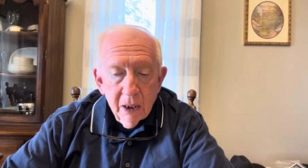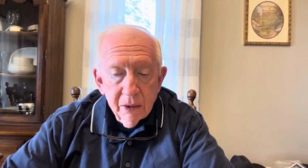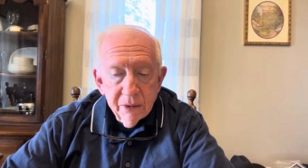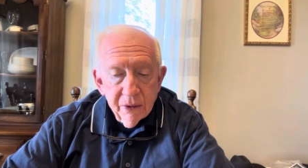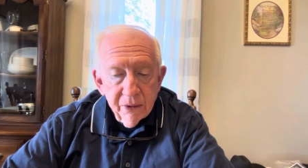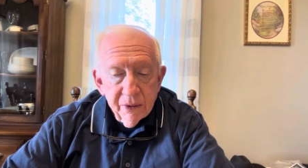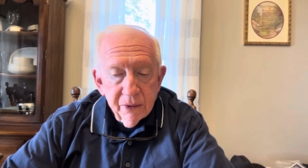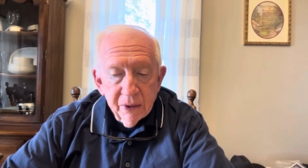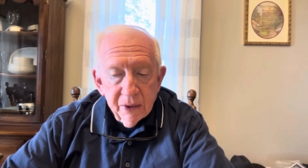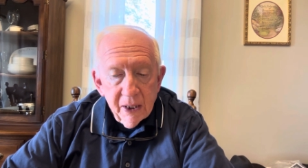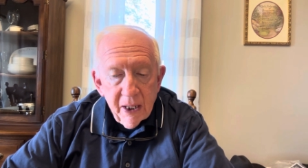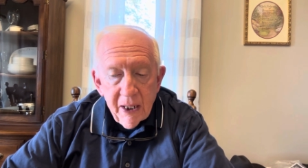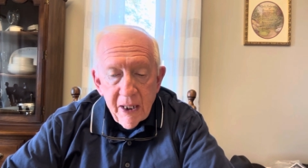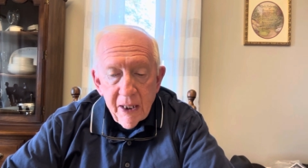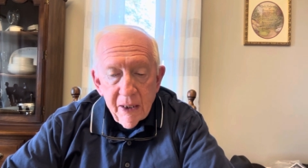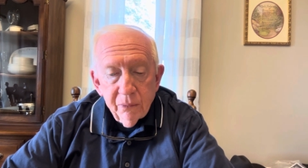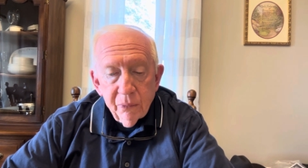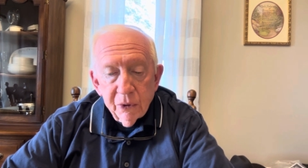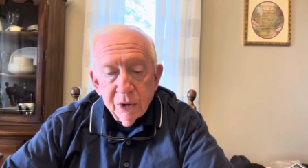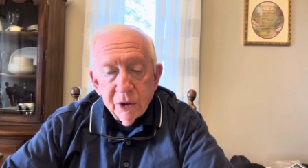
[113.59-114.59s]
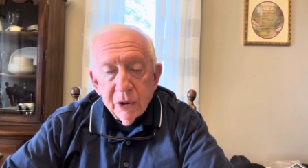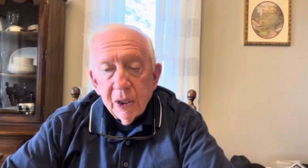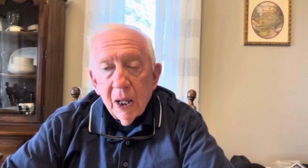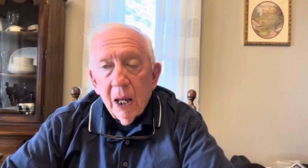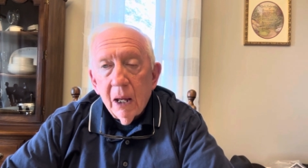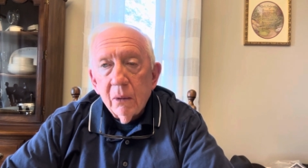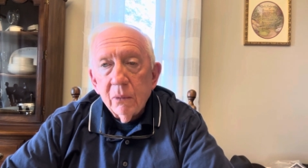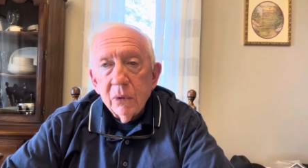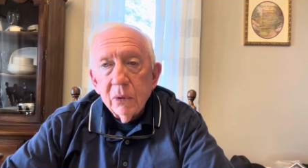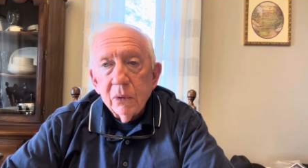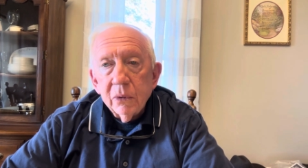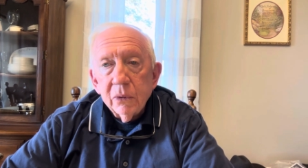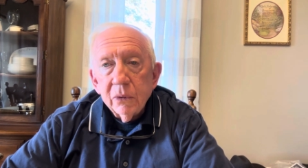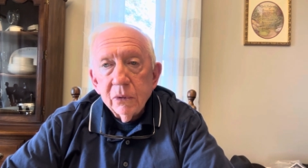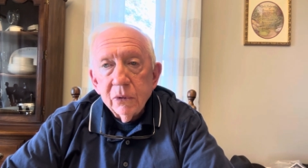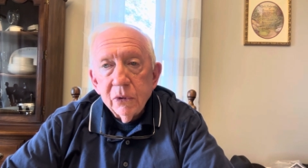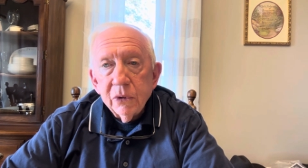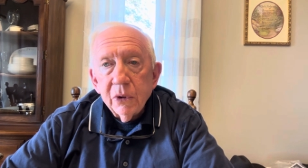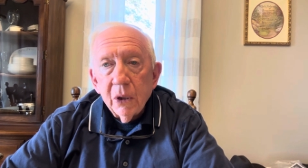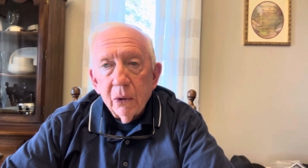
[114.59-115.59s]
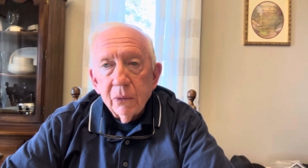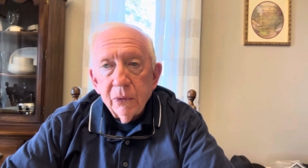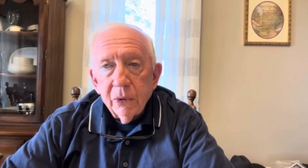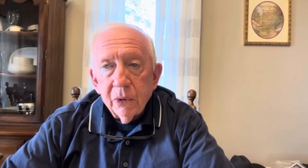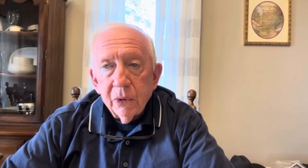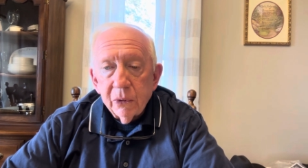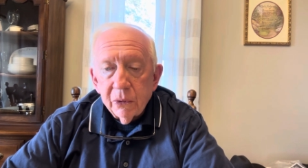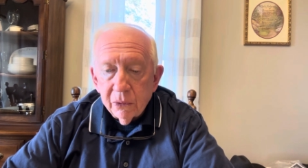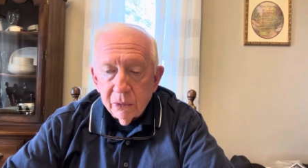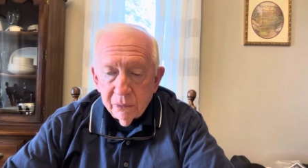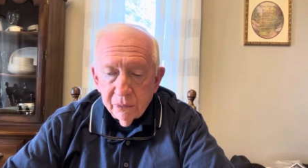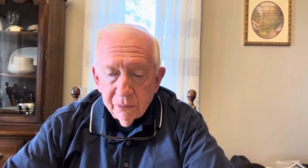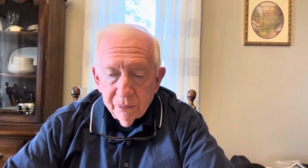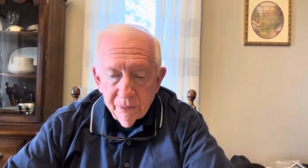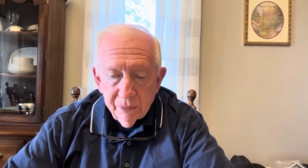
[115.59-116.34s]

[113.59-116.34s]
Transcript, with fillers: to the land which I will show you,